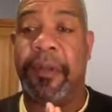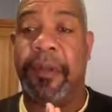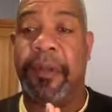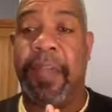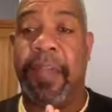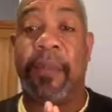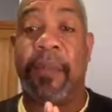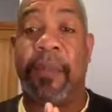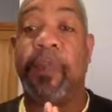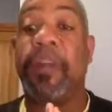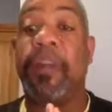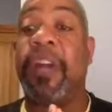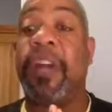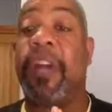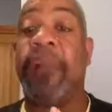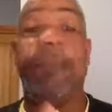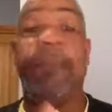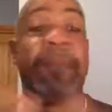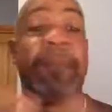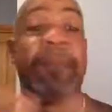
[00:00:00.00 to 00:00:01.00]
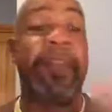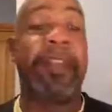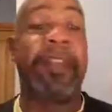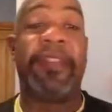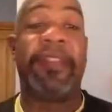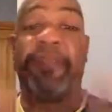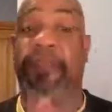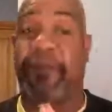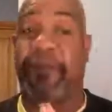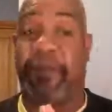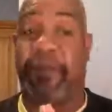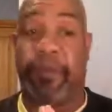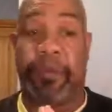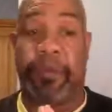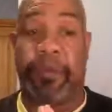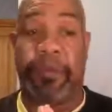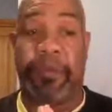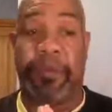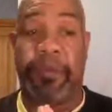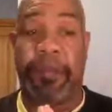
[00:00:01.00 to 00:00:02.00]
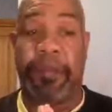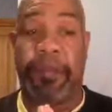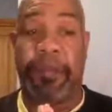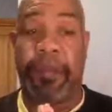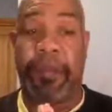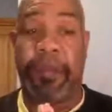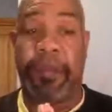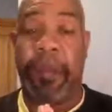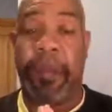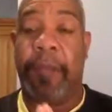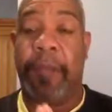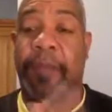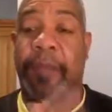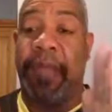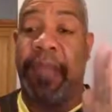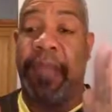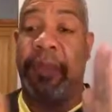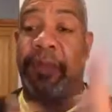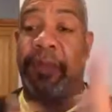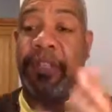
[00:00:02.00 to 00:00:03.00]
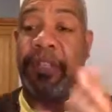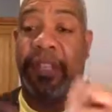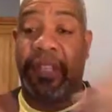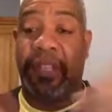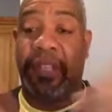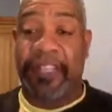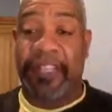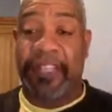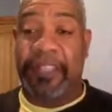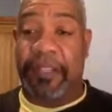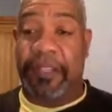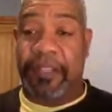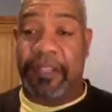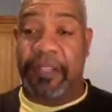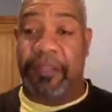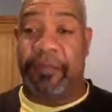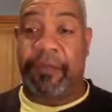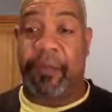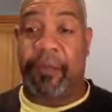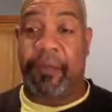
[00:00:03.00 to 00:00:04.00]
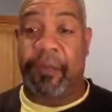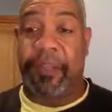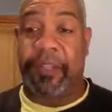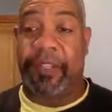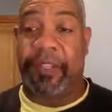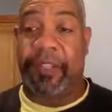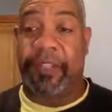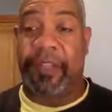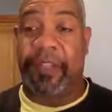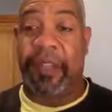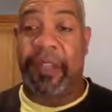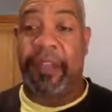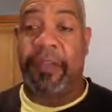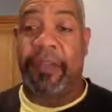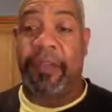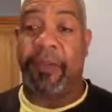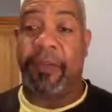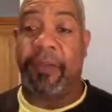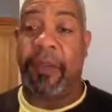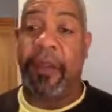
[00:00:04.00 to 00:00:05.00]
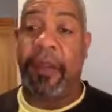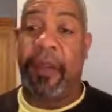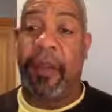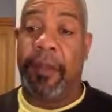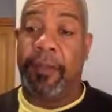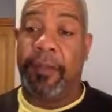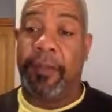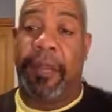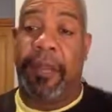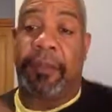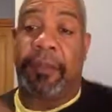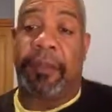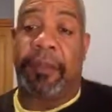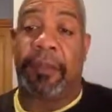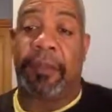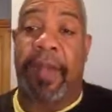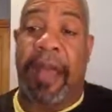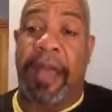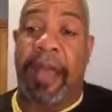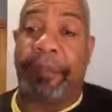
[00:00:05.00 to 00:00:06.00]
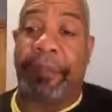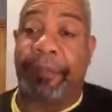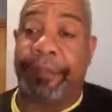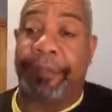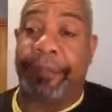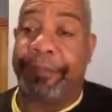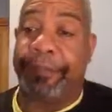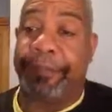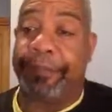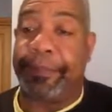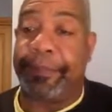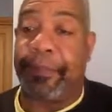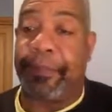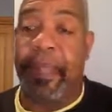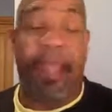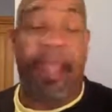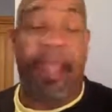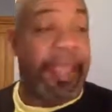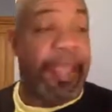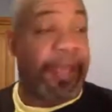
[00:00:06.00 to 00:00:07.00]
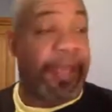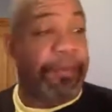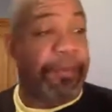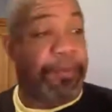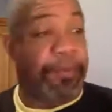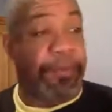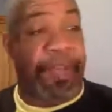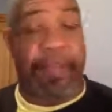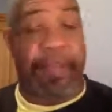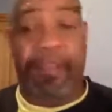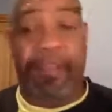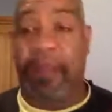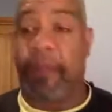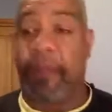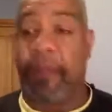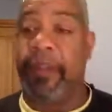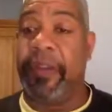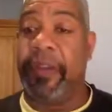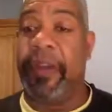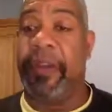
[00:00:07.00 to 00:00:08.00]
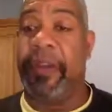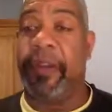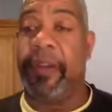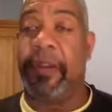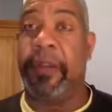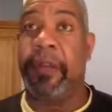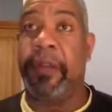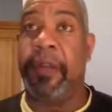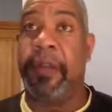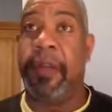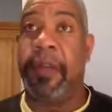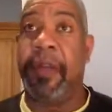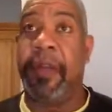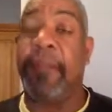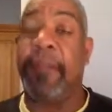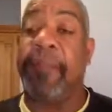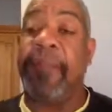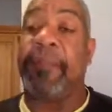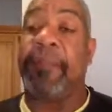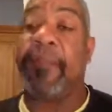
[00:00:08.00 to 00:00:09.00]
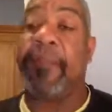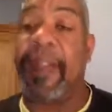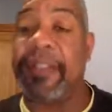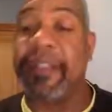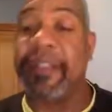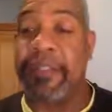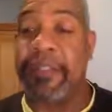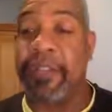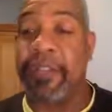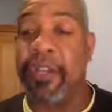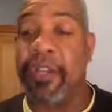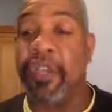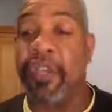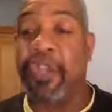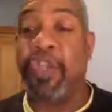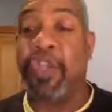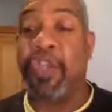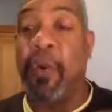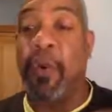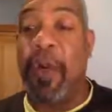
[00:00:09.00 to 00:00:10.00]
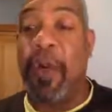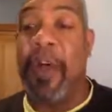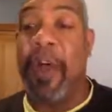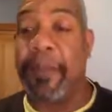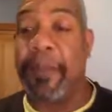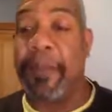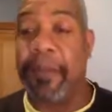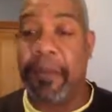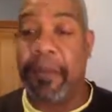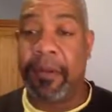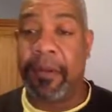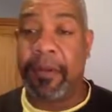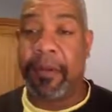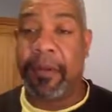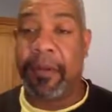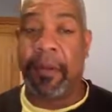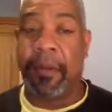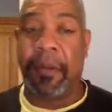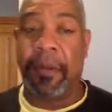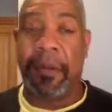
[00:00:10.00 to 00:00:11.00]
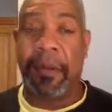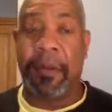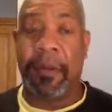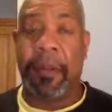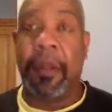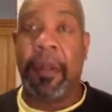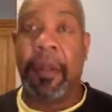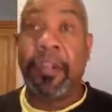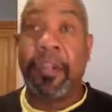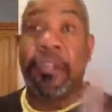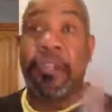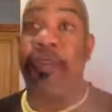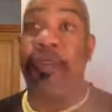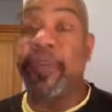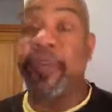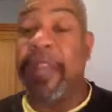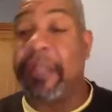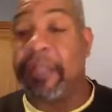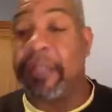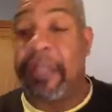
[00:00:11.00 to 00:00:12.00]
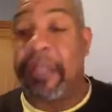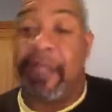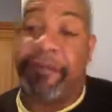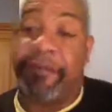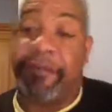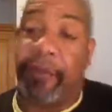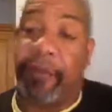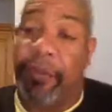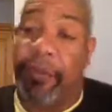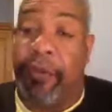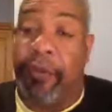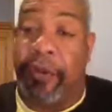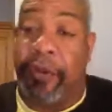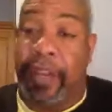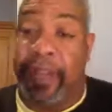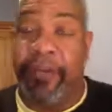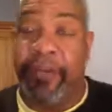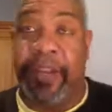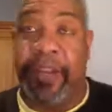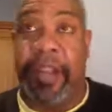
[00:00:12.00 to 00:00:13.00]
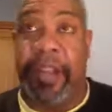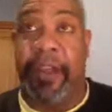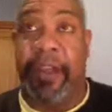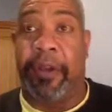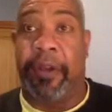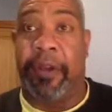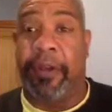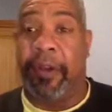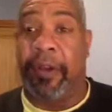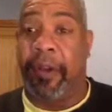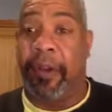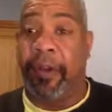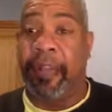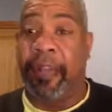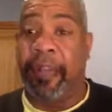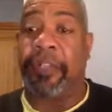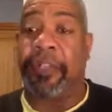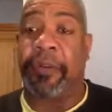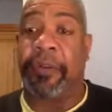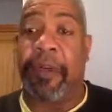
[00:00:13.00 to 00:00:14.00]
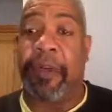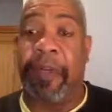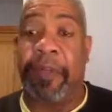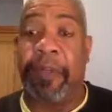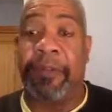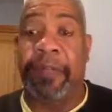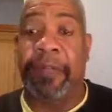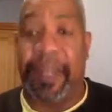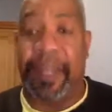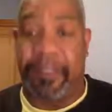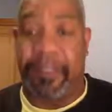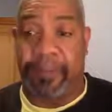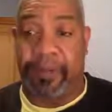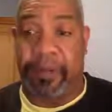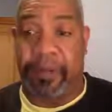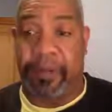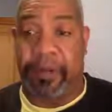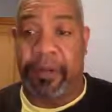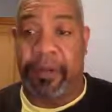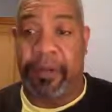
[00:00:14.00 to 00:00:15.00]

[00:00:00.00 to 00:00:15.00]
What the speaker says: And it will come in many different forms. Being able to listen to the voice that's telling you, pick up the pot, do that thing over here, be present, show up. Do that thing at 4:30 every day on Instagram and Facebook.